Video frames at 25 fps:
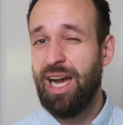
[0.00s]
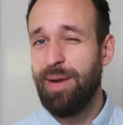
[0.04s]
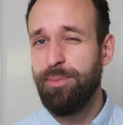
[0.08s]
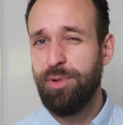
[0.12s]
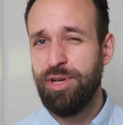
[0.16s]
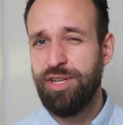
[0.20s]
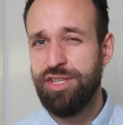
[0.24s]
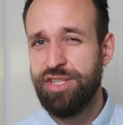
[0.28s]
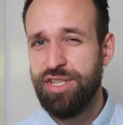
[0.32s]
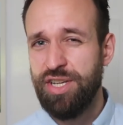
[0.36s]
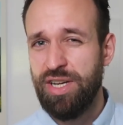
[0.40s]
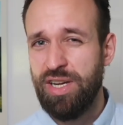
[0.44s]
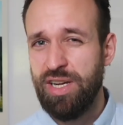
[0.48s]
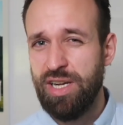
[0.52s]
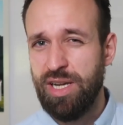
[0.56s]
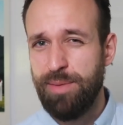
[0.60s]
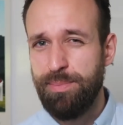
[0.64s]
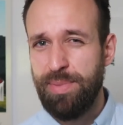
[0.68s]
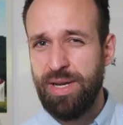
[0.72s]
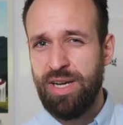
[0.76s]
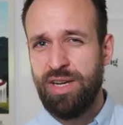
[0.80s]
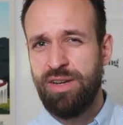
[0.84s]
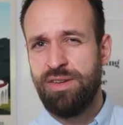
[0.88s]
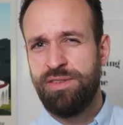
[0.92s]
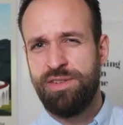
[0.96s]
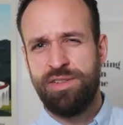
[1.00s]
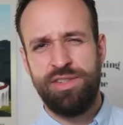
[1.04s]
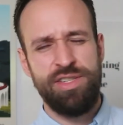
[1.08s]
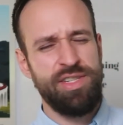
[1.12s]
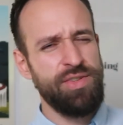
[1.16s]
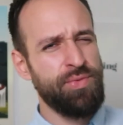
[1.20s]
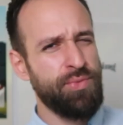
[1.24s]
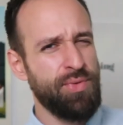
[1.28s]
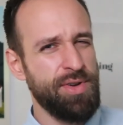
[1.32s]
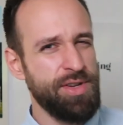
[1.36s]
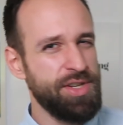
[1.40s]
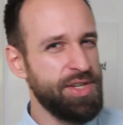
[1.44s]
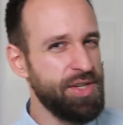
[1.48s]
I'm gonna talk about
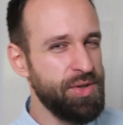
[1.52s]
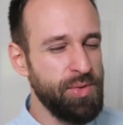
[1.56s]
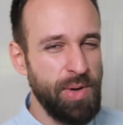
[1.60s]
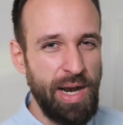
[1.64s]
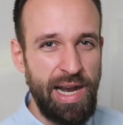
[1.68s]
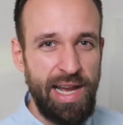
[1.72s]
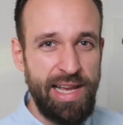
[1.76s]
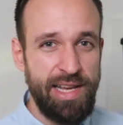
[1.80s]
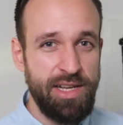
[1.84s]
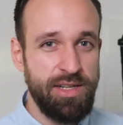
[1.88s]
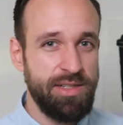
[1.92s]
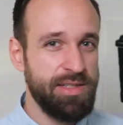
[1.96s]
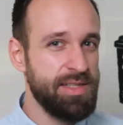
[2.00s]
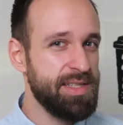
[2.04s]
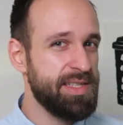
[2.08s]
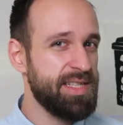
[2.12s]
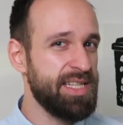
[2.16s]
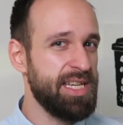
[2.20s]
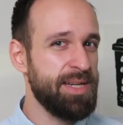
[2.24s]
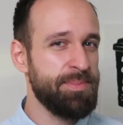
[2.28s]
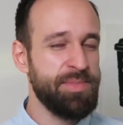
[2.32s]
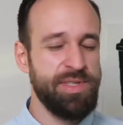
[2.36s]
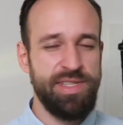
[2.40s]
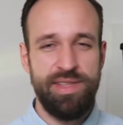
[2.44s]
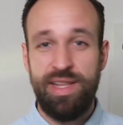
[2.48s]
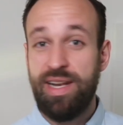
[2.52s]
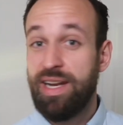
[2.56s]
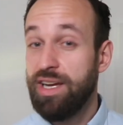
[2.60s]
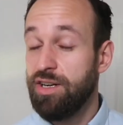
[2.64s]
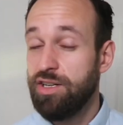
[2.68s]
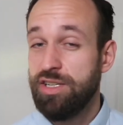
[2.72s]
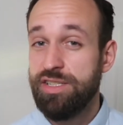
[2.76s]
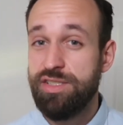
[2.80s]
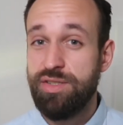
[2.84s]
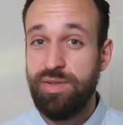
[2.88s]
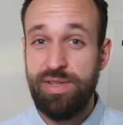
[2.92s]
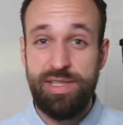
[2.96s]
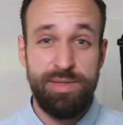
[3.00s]
different UI concepts that I
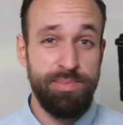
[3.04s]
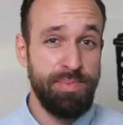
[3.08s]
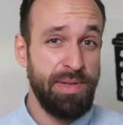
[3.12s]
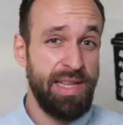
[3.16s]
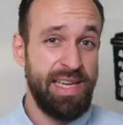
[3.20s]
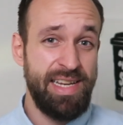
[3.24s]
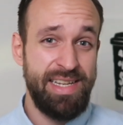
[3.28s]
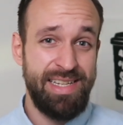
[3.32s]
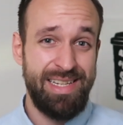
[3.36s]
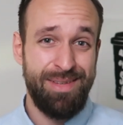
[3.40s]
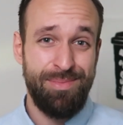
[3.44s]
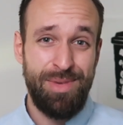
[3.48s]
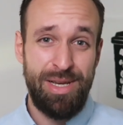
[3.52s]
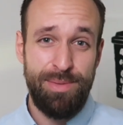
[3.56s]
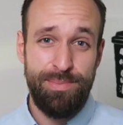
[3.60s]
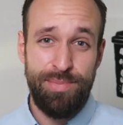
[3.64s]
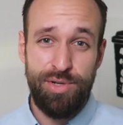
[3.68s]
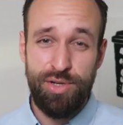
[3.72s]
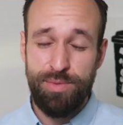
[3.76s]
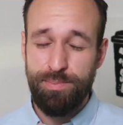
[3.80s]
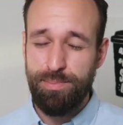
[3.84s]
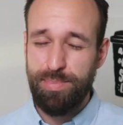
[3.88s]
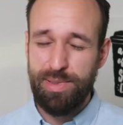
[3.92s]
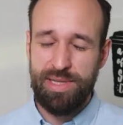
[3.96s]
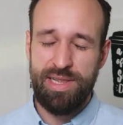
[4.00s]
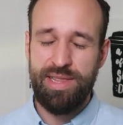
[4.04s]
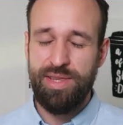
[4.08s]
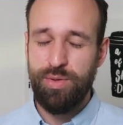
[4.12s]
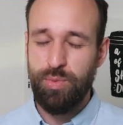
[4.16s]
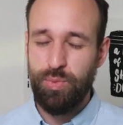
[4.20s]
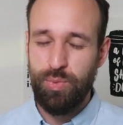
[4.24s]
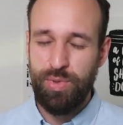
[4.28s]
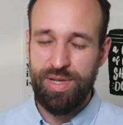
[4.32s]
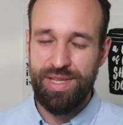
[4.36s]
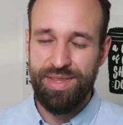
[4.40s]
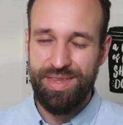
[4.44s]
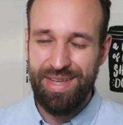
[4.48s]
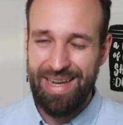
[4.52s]
also explained in my book Built
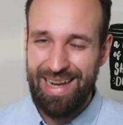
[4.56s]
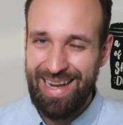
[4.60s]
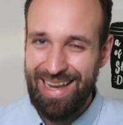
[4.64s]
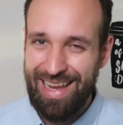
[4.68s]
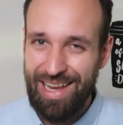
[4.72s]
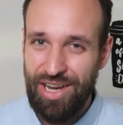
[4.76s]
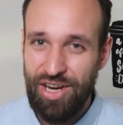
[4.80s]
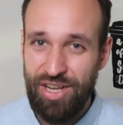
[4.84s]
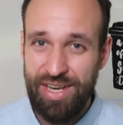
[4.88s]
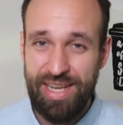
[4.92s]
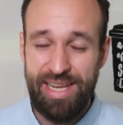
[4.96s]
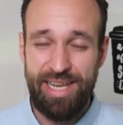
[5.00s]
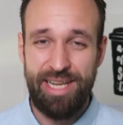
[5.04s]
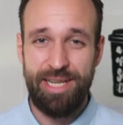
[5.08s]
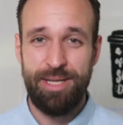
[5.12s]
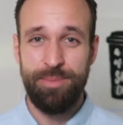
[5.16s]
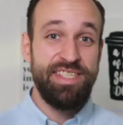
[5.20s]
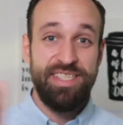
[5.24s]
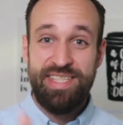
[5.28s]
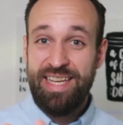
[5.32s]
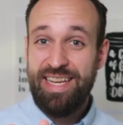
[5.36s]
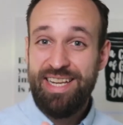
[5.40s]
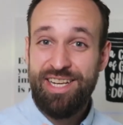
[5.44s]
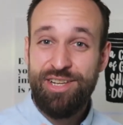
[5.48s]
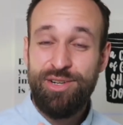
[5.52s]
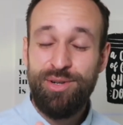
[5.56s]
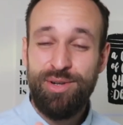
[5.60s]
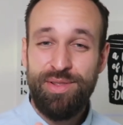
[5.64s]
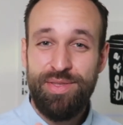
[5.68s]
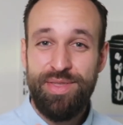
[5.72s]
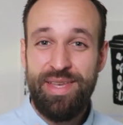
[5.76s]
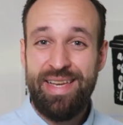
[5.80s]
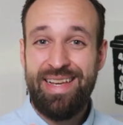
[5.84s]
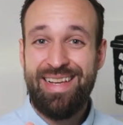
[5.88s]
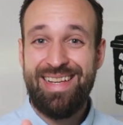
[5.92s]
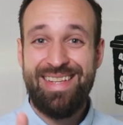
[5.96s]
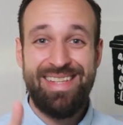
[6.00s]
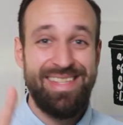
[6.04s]
with Ionic. Second cool
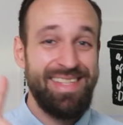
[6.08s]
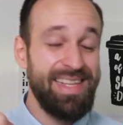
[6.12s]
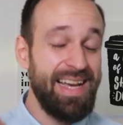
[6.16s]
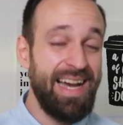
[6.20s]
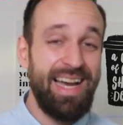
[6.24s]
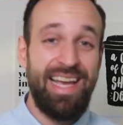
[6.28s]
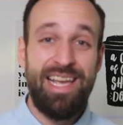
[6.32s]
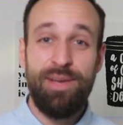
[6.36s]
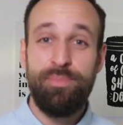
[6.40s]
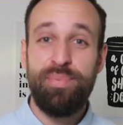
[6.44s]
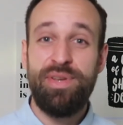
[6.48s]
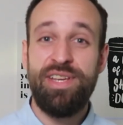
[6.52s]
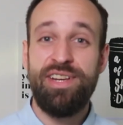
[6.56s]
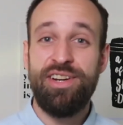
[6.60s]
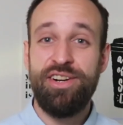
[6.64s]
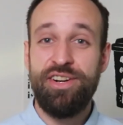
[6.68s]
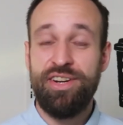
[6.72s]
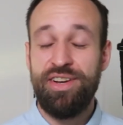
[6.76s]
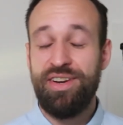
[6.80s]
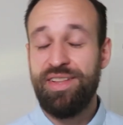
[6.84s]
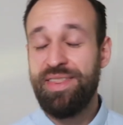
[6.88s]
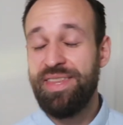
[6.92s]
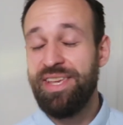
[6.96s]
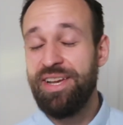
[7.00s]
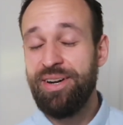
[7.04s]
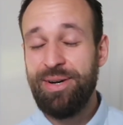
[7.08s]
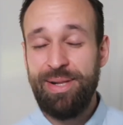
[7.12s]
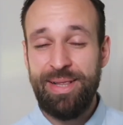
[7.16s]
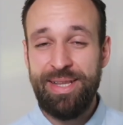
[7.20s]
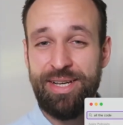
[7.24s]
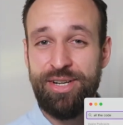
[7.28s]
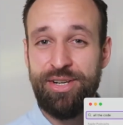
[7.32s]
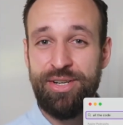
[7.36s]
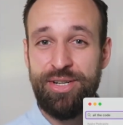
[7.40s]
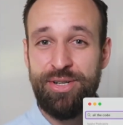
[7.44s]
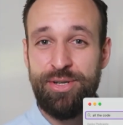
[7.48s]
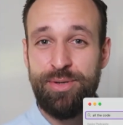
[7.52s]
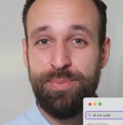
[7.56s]
thing is I appeared on the All
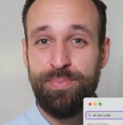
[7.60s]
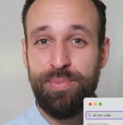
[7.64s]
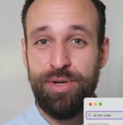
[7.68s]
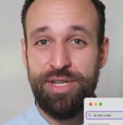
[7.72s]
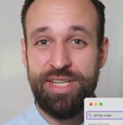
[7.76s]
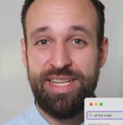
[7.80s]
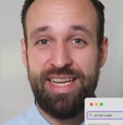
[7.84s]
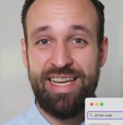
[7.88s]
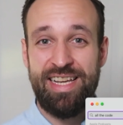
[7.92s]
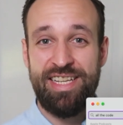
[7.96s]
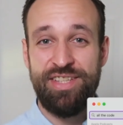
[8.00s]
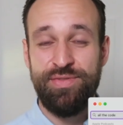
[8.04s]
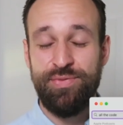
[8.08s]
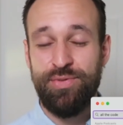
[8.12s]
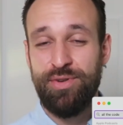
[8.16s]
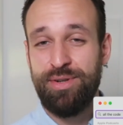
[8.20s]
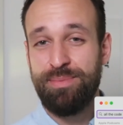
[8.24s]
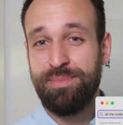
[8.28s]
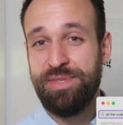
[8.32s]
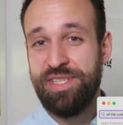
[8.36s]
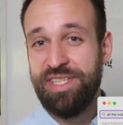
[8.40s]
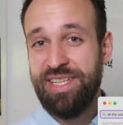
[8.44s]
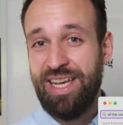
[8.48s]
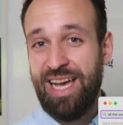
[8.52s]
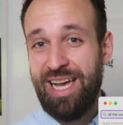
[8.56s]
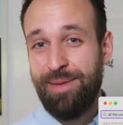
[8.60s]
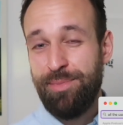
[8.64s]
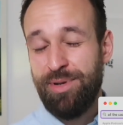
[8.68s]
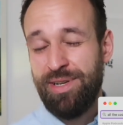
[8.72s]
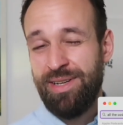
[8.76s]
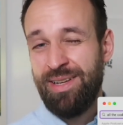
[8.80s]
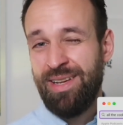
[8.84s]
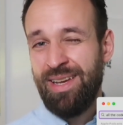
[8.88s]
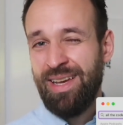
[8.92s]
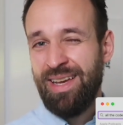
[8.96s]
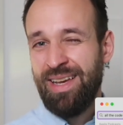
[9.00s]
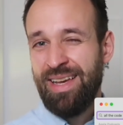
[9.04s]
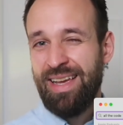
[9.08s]
color code podcast from Simon.